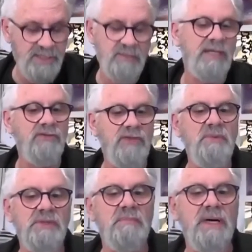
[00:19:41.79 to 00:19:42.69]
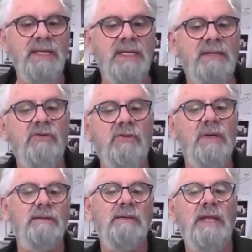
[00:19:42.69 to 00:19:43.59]
because they put the money into it.
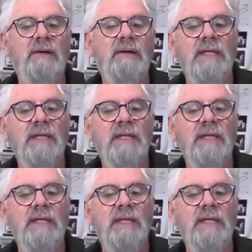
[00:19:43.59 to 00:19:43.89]
Yeah.